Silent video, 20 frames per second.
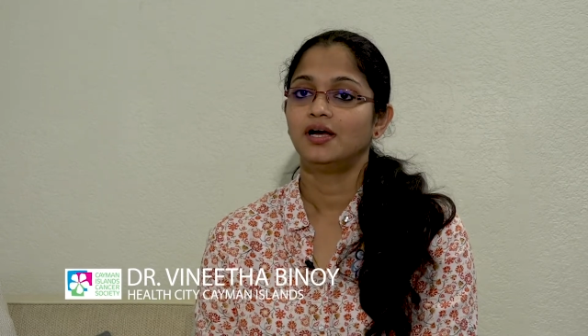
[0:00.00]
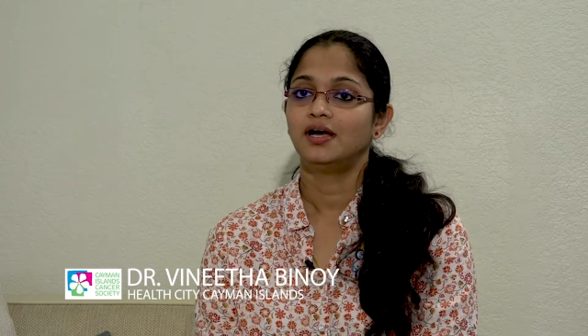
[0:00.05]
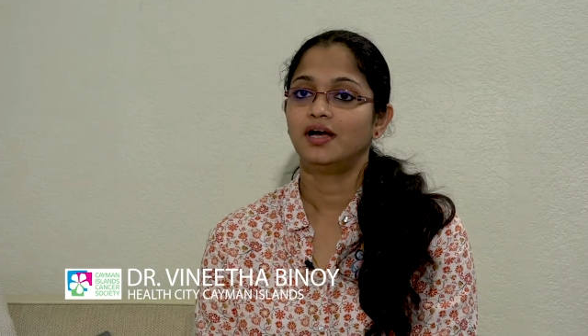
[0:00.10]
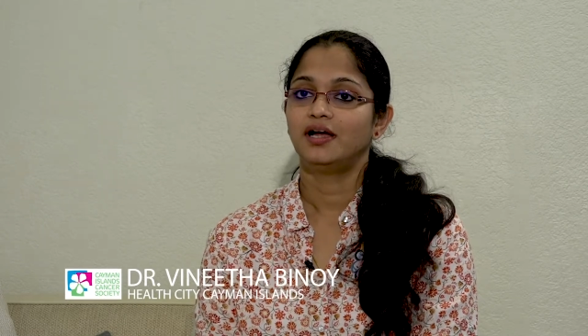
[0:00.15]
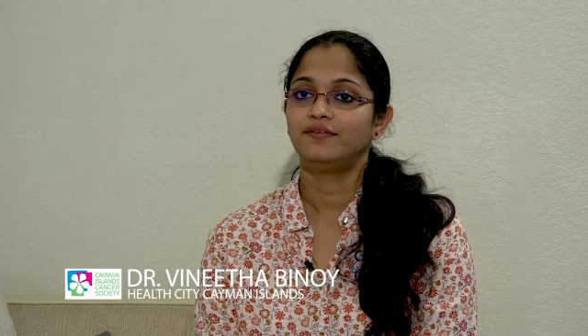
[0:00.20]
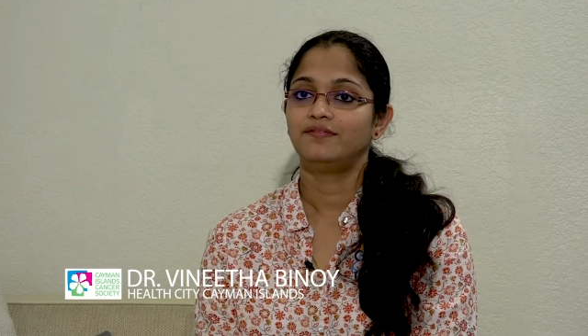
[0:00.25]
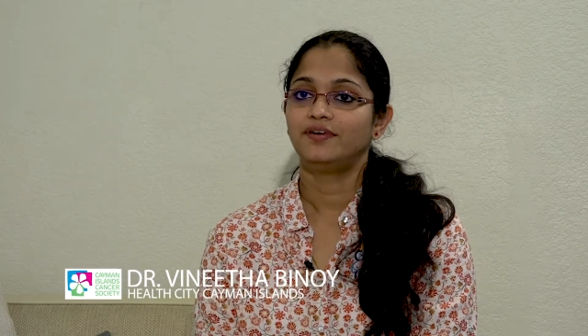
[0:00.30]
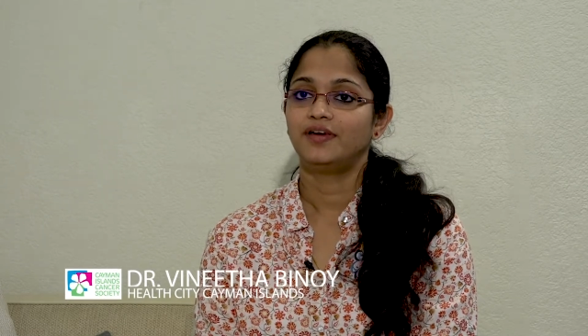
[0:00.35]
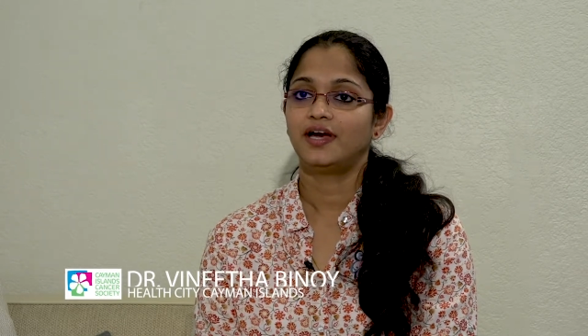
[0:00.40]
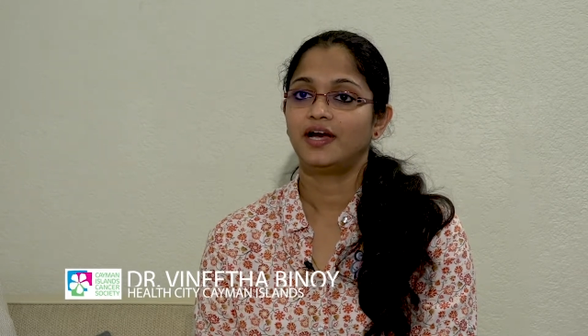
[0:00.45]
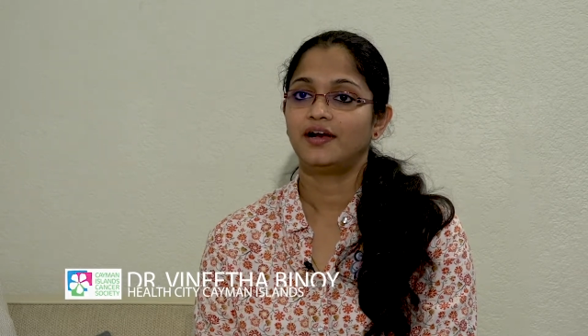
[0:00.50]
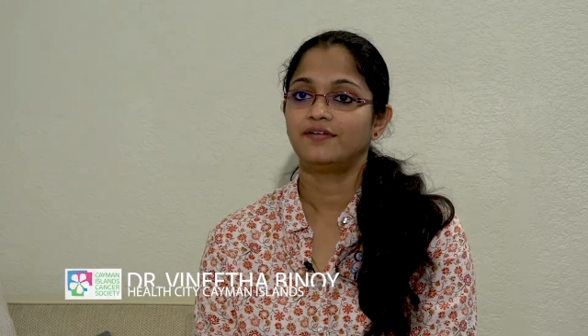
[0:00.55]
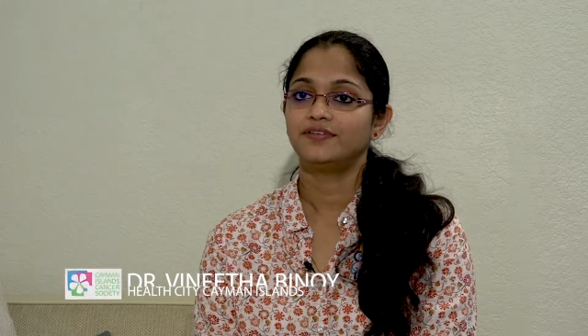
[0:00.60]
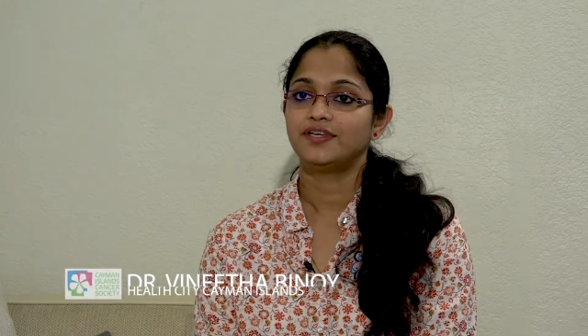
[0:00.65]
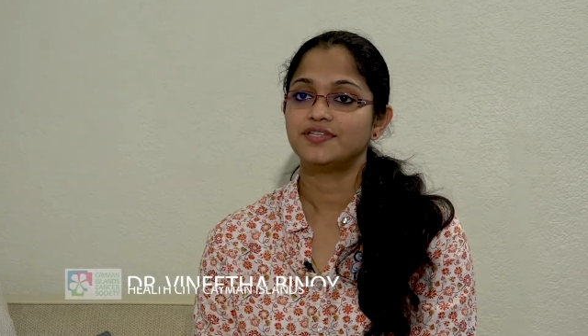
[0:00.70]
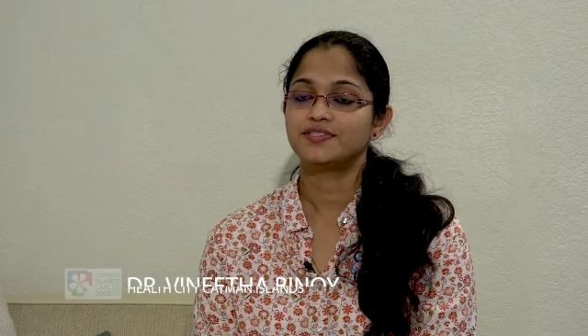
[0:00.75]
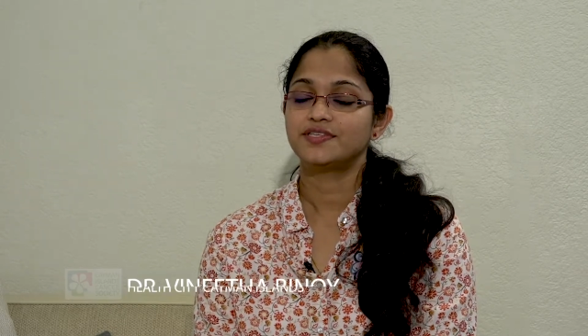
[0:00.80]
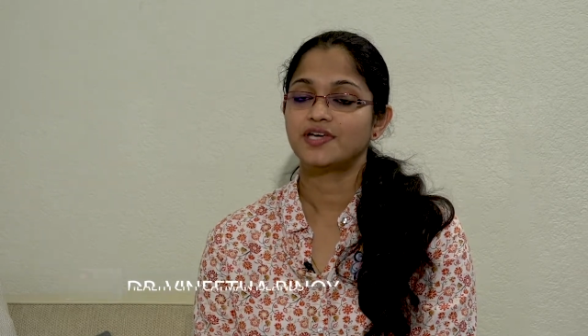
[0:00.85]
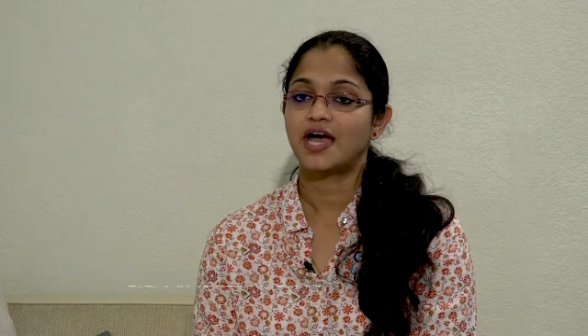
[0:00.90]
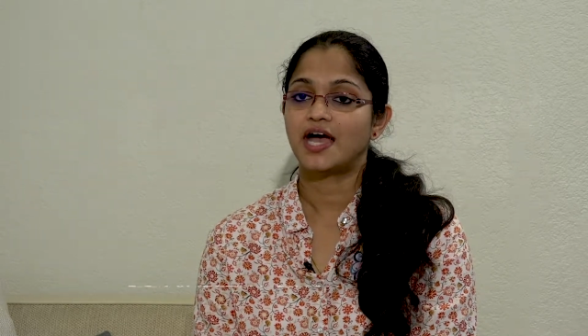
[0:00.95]
And we have
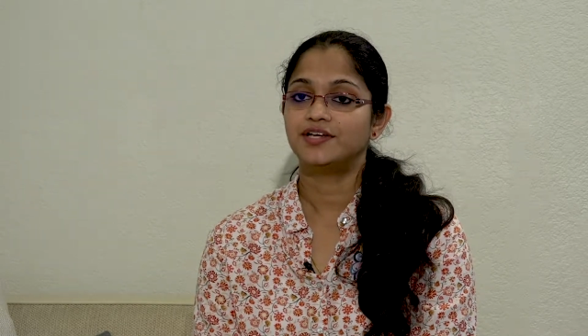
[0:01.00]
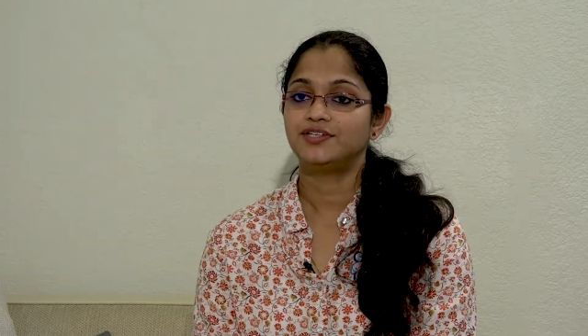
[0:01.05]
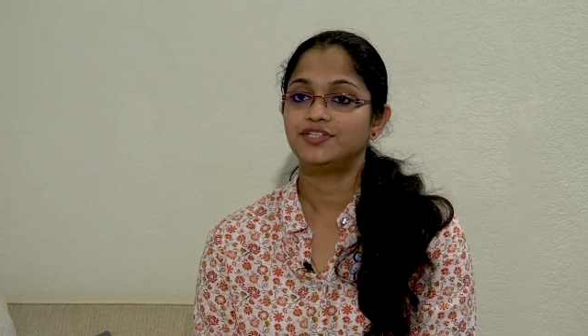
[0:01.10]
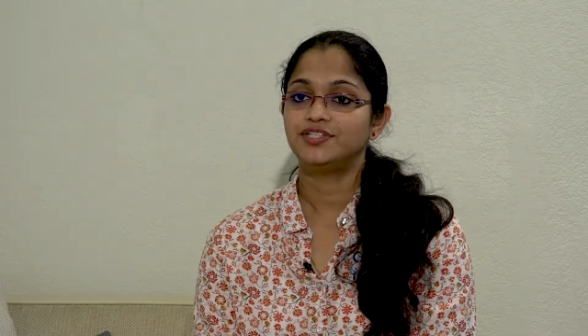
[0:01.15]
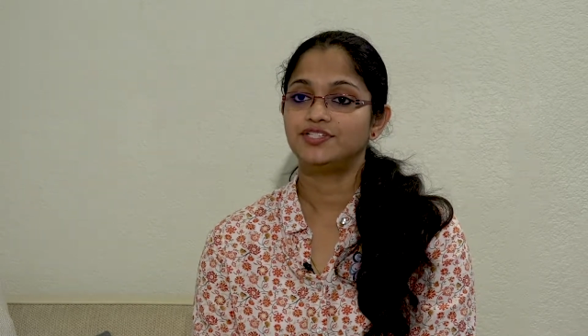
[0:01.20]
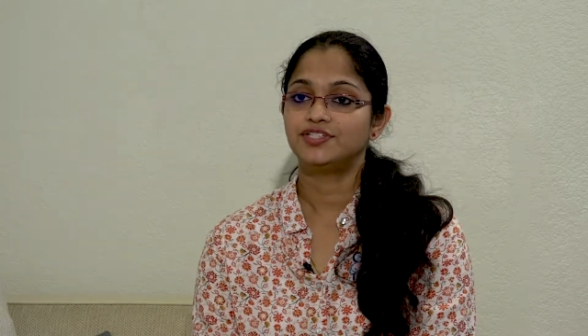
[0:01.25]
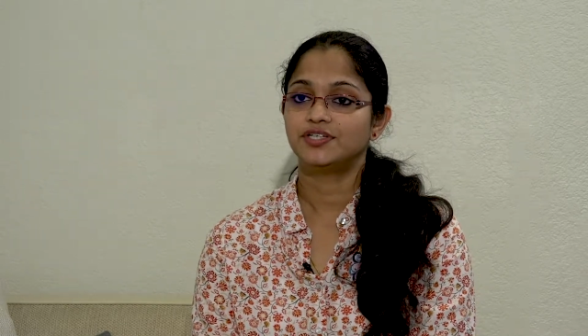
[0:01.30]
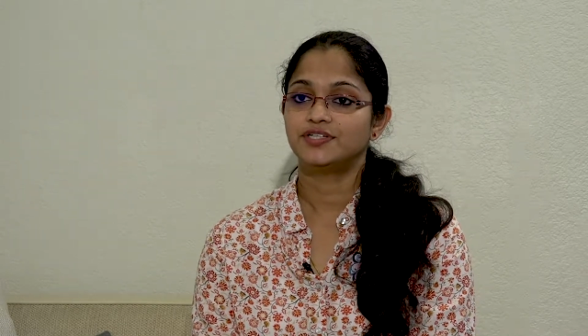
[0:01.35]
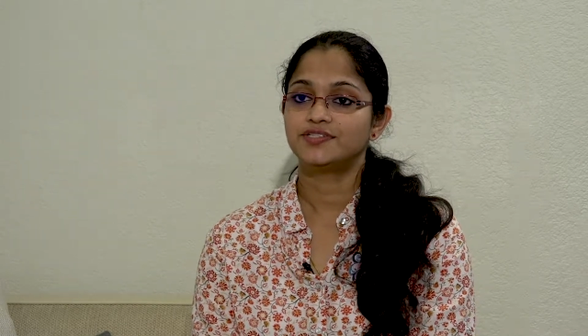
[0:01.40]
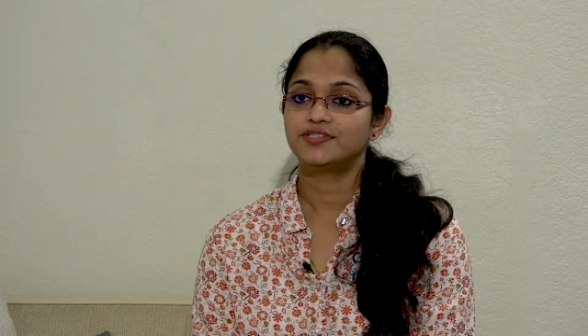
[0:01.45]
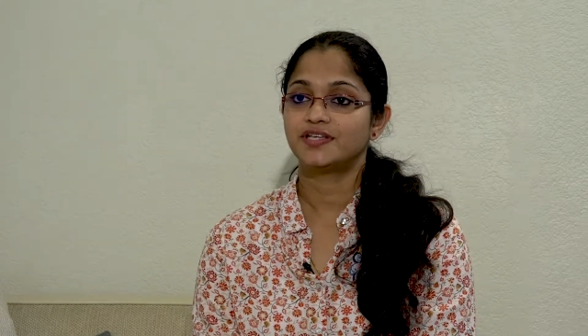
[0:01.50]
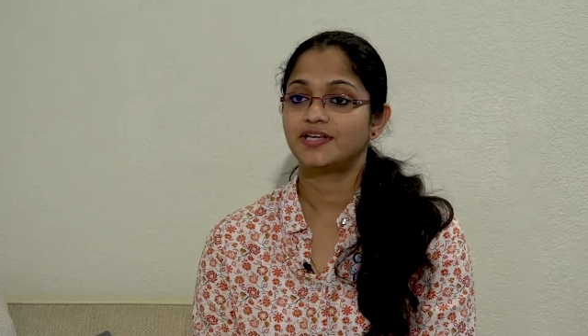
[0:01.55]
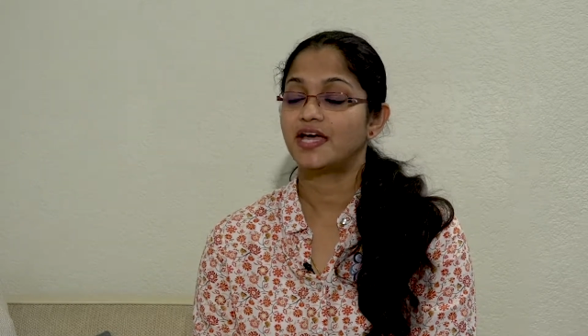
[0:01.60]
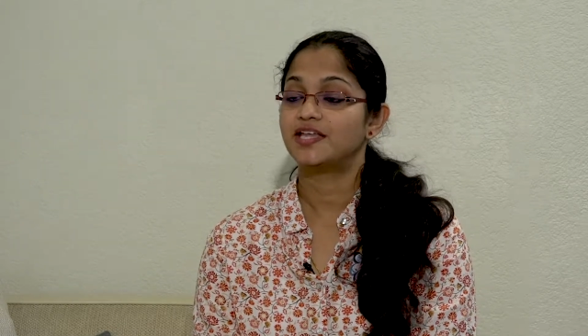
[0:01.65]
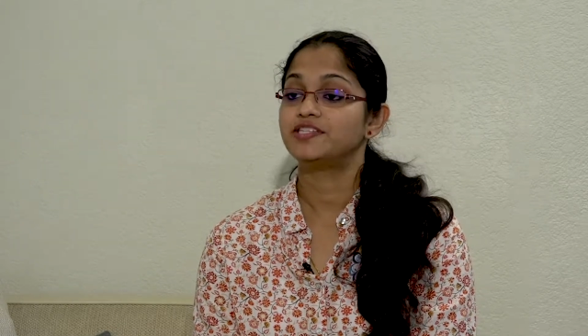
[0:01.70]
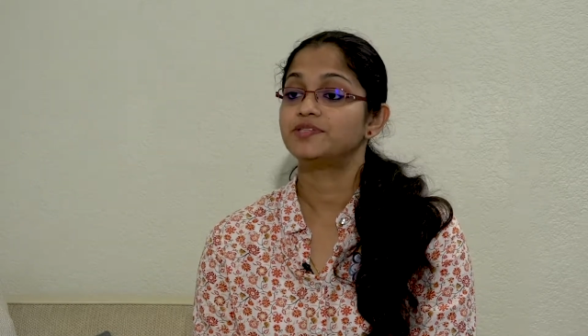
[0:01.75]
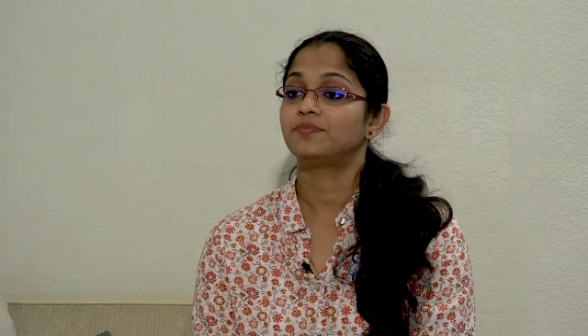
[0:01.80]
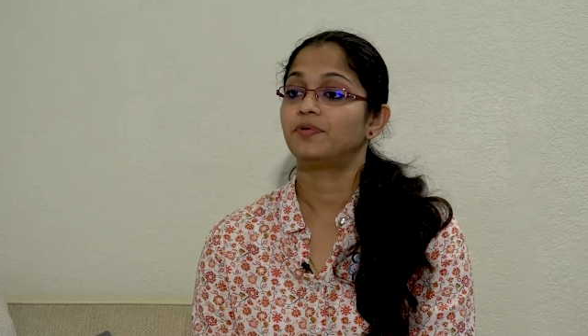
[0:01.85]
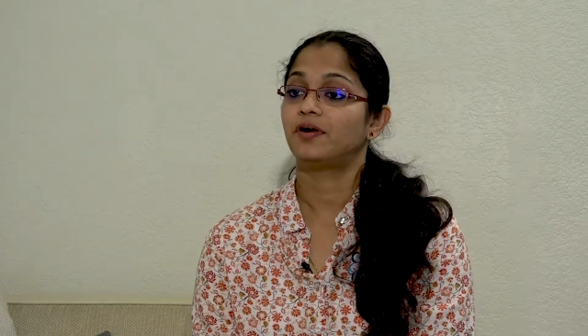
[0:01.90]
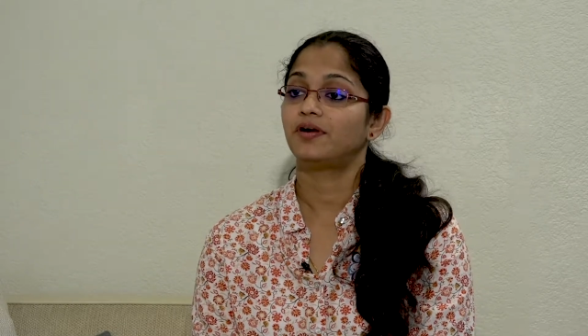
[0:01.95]
these antigens and
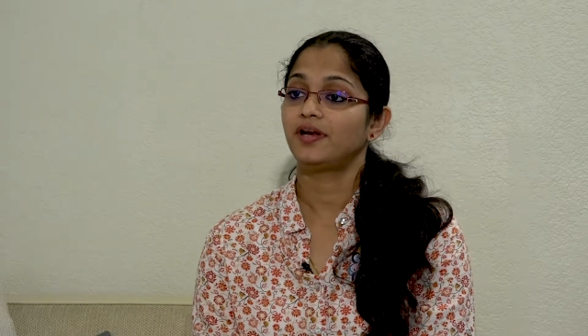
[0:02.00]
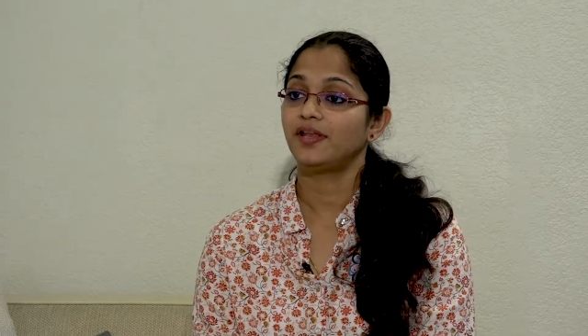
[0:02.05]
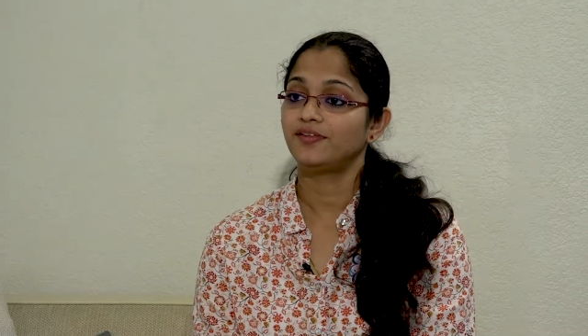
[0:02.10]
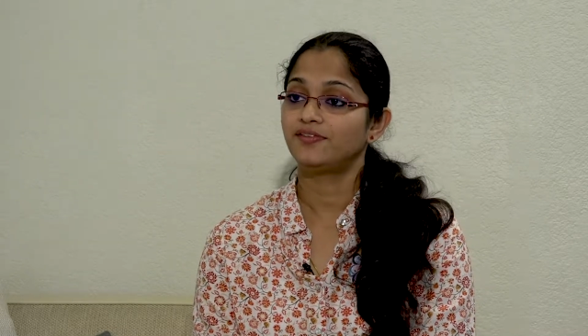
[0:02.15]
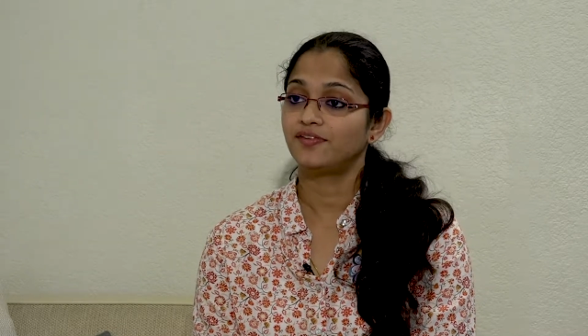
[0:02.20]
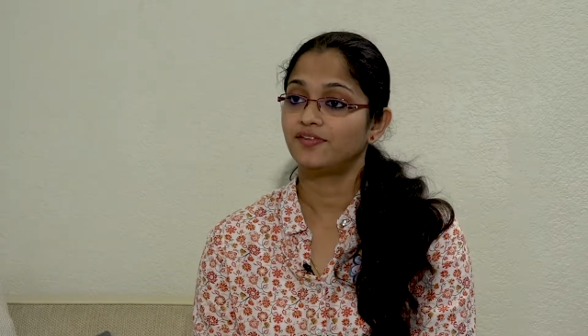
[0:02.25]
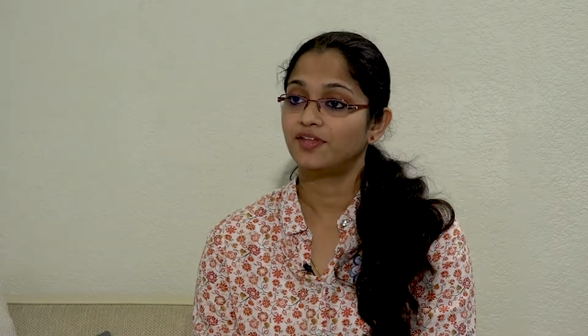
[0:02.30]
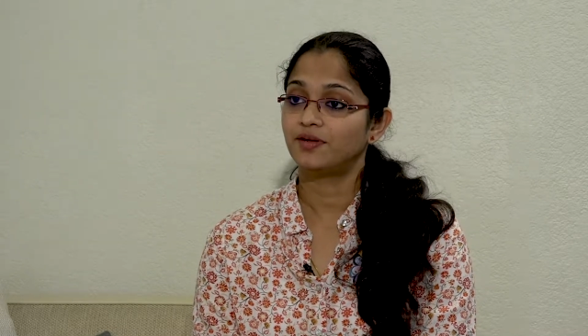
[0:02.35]
antibodies